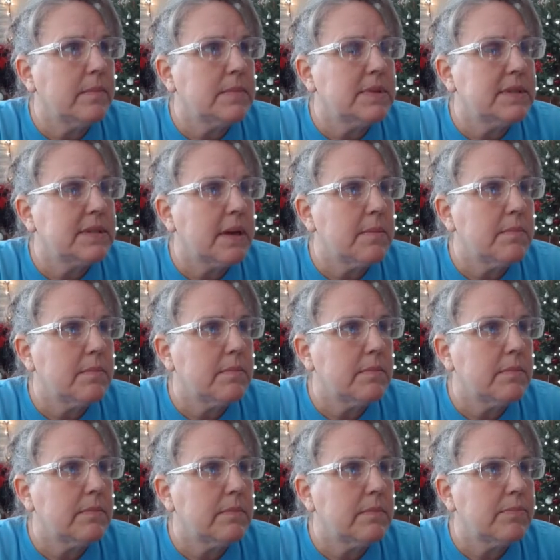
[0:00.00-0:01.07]
some
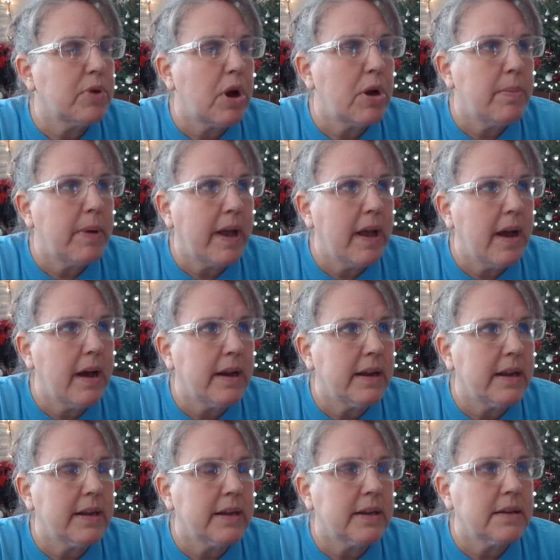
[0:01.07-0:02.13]

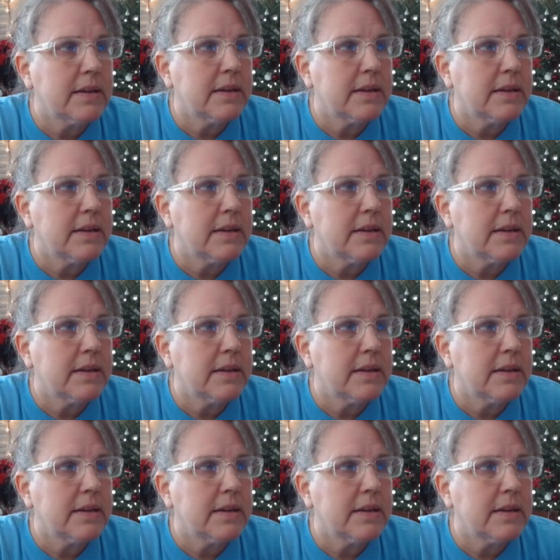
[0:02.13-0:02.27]
probiotic.